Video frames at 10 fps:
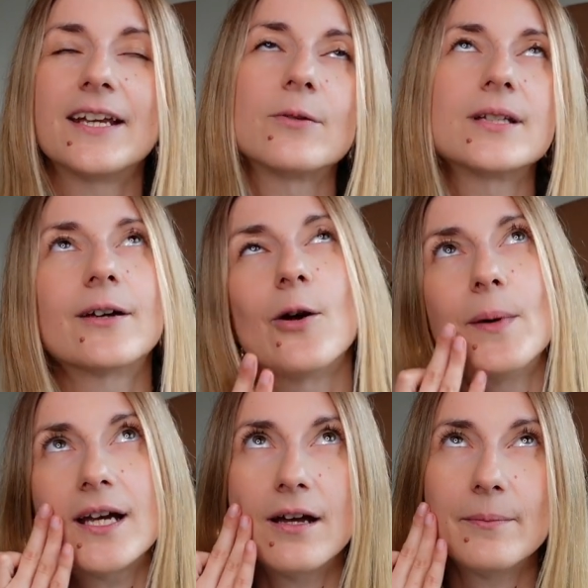He was like, oh
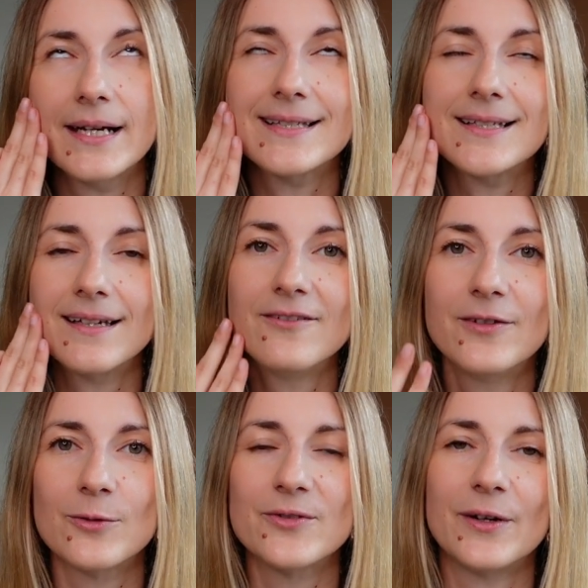my god, my skin
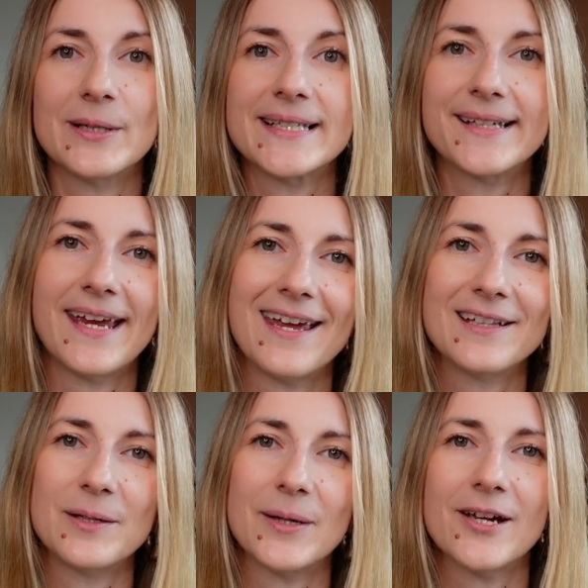feels very
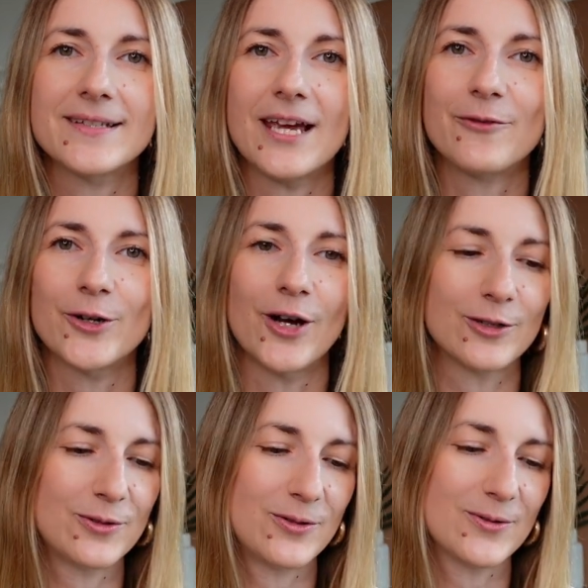scaly because I forgot to